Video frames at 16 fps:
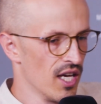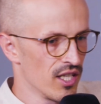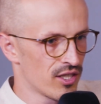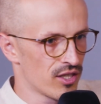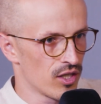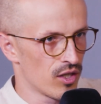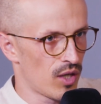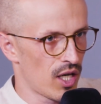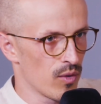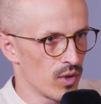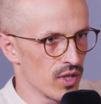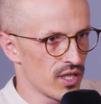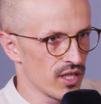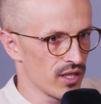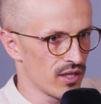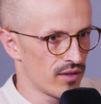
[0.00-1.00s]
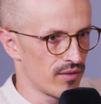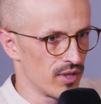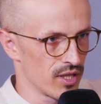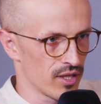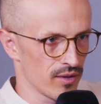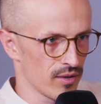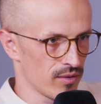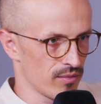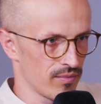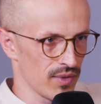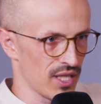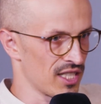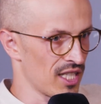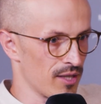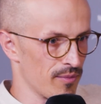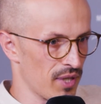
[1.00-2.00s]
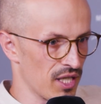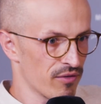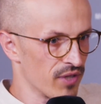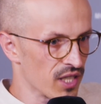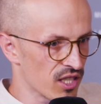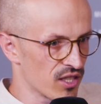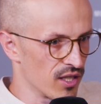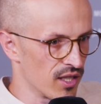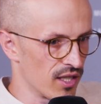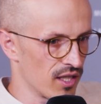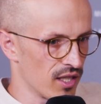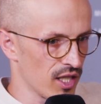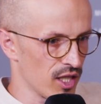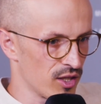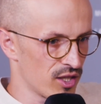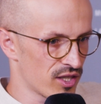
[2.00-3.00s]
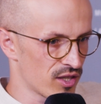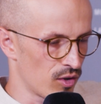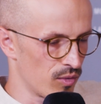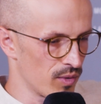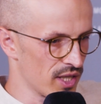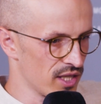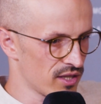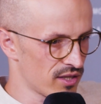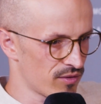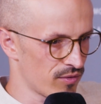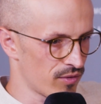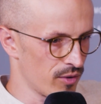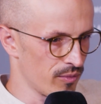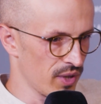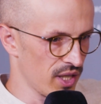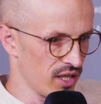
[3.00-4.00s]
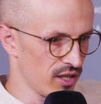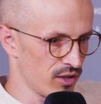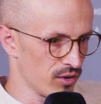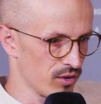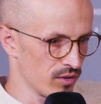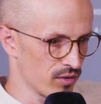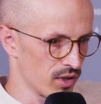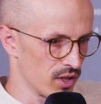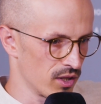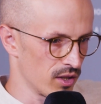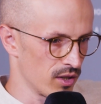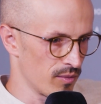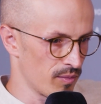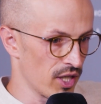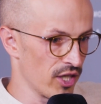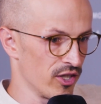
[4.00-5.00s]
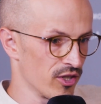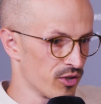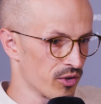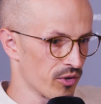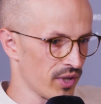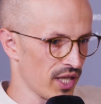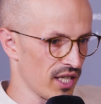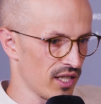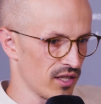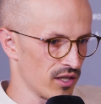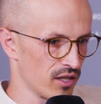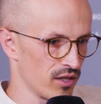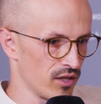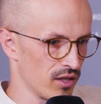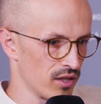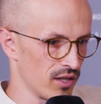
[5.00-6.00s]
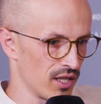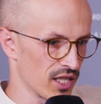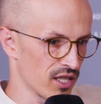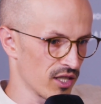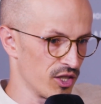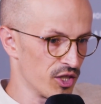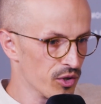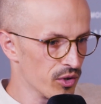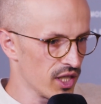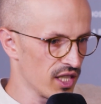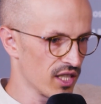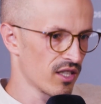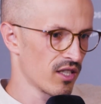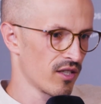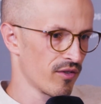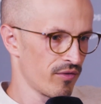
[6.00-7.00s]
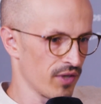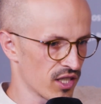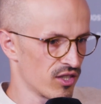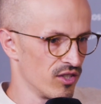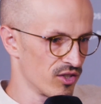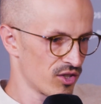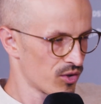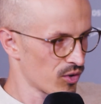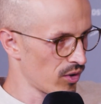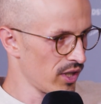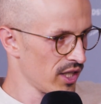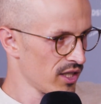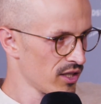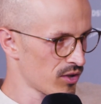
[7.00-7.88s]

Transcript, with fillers: So I wanted, uh, as I make fiction, it's always for me to uh, better to create a, a, like a unique fiction story.